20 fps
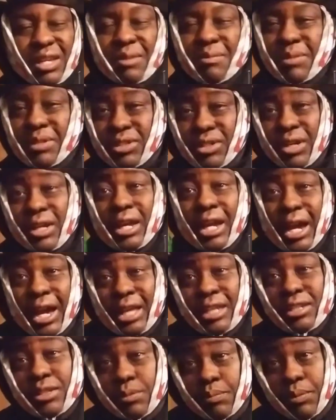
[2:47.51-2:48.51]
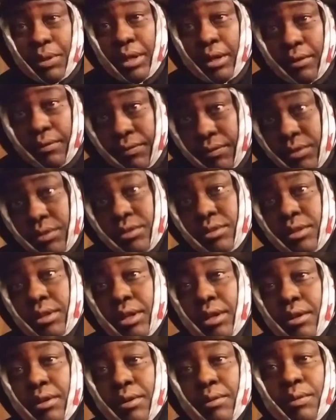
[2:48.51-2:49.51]
I'm sure you got a sprayer first of
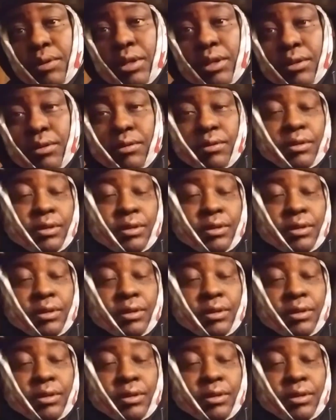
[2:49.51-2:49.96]
all. Here we go.